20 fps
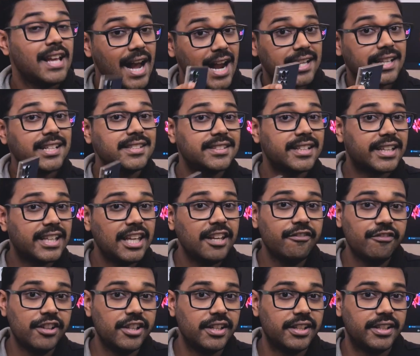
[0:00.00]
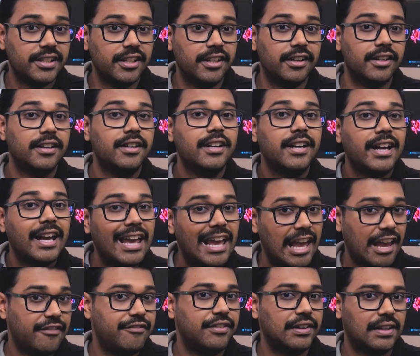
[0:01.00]
And that's the key word here,
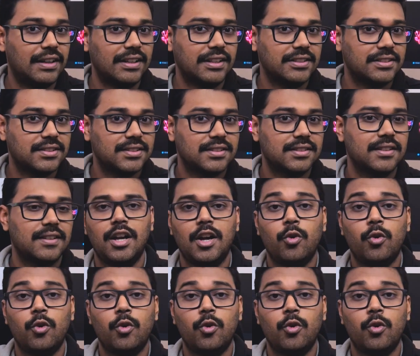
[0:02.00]
effortless.